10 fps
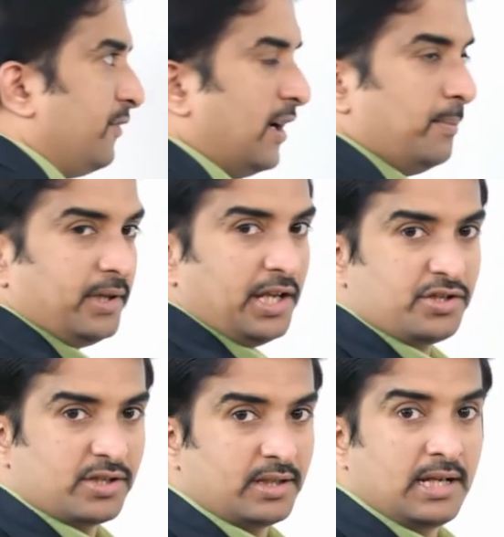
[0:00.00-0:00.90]
of
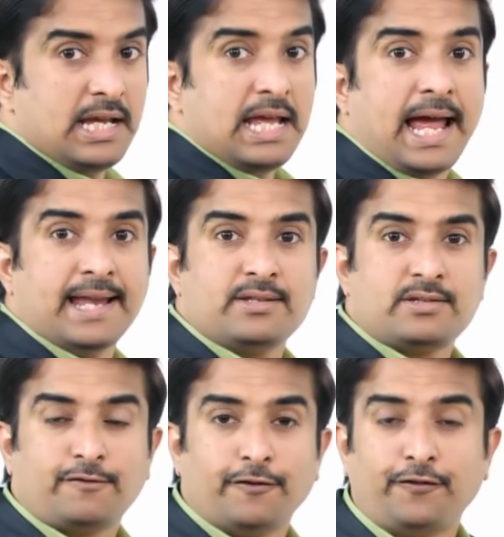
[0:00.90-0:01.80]
hypertension and
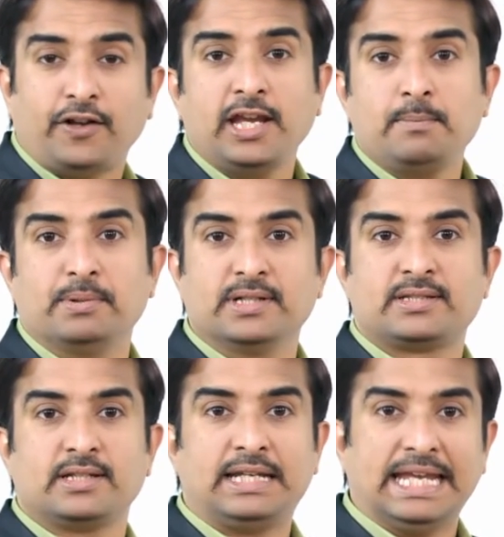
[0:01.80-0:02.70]

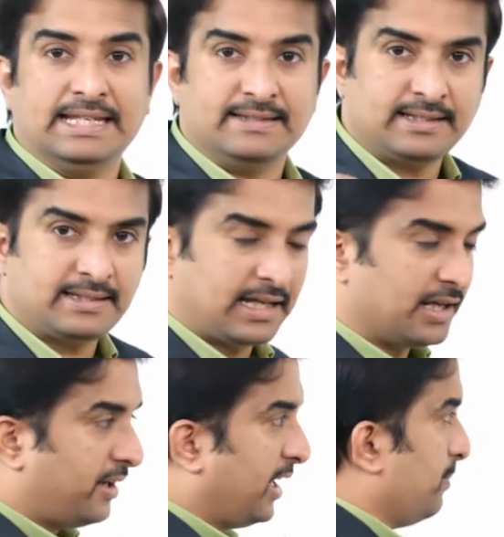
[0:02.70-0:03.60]
15% is the
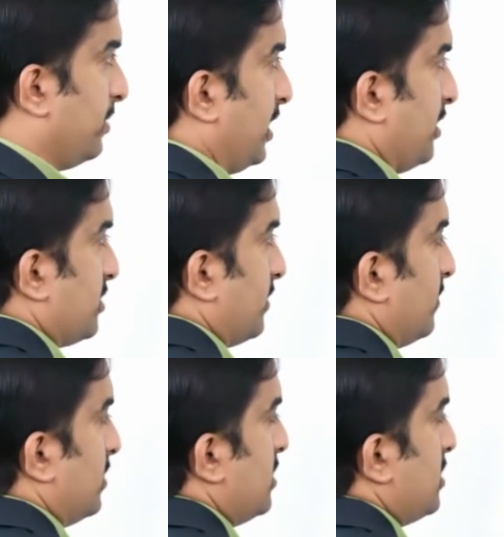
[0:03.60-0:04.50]
secondary hypertension.
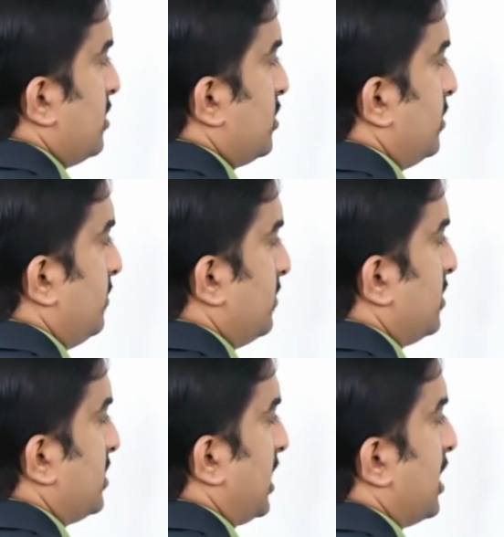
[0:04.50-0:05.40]
So
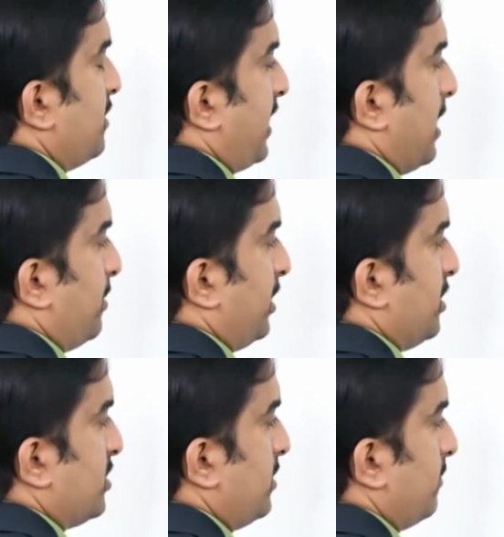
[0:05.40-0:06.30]
secondary
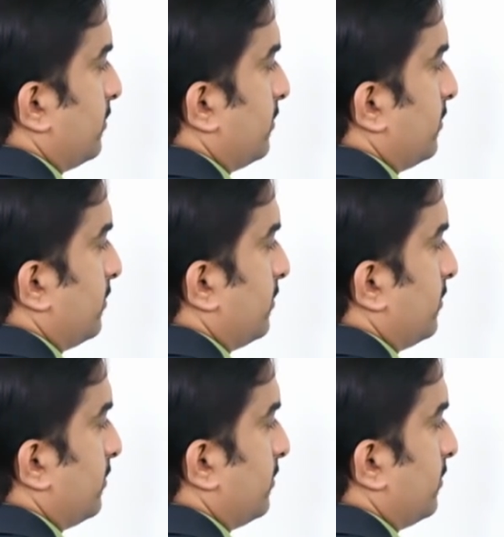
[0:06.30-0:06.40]
hypertension